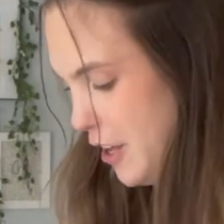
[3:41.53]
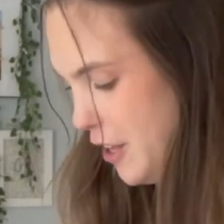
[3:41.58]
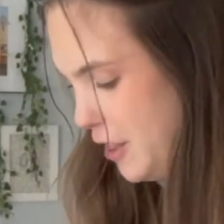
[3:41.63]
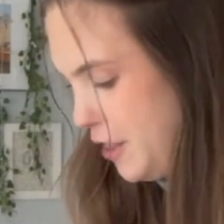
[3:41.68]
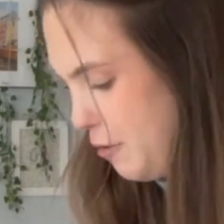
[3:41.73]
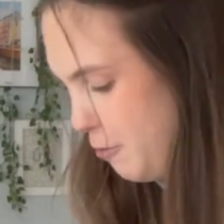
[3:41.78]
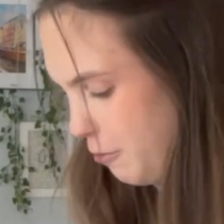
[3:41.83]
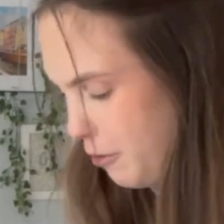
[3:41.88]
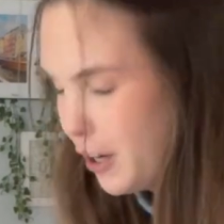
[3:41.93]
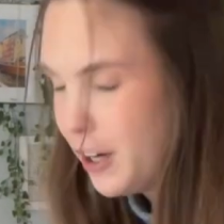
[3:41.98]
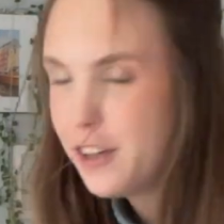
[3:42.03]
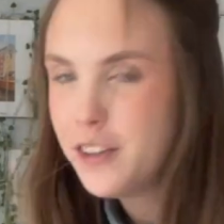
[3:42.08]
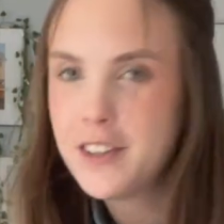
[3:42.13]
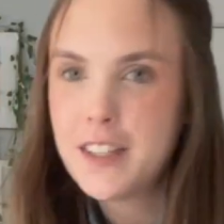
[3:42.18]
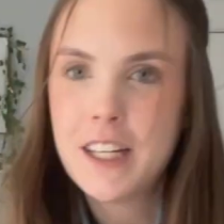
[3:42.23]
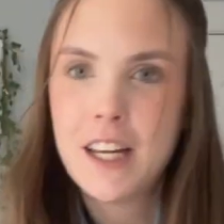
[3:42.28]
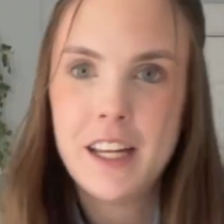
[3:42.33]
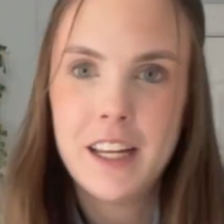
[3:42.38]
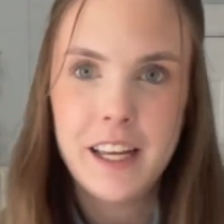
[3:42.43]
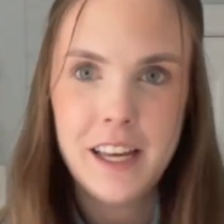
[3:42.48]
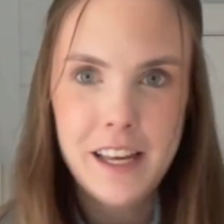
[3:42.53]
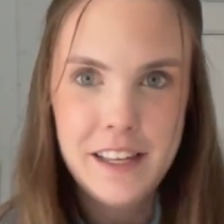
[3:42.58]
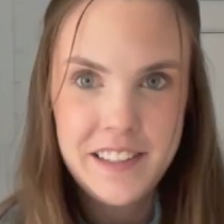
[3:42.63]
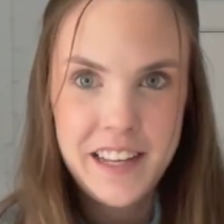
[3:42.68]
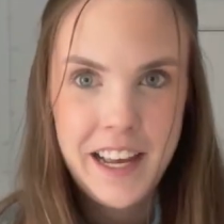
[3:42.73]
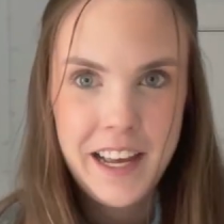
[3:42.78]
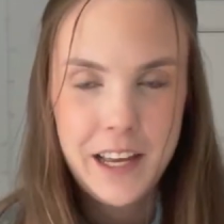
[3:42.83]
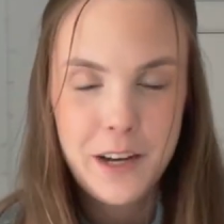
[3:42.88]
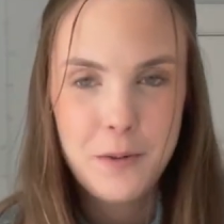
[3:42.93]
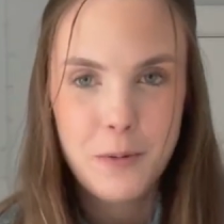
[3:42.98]
The first is
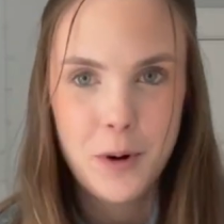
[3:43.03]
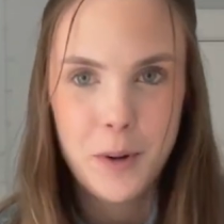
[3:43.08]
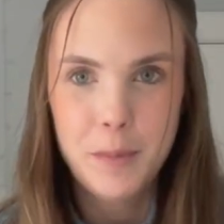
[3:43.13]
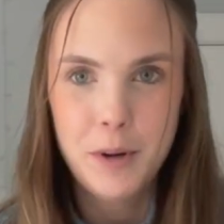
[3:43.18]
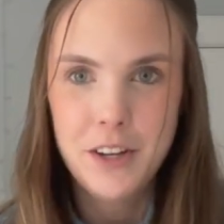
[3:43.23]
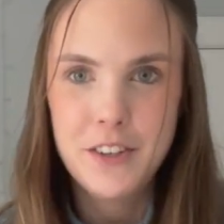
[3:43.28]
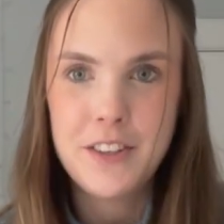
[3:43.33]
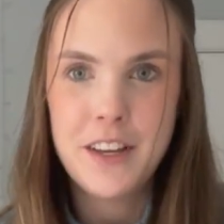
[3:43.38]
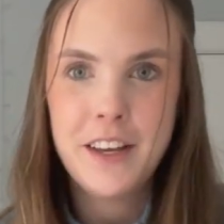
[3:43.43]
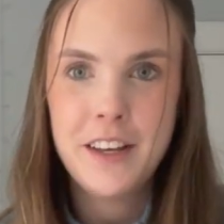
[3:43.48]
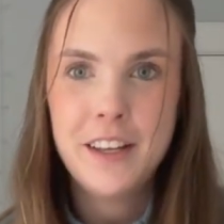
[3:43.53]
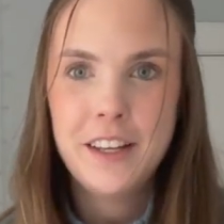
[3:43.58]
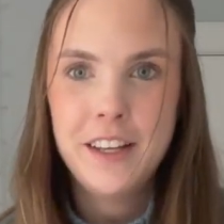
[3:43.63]
hand warmers.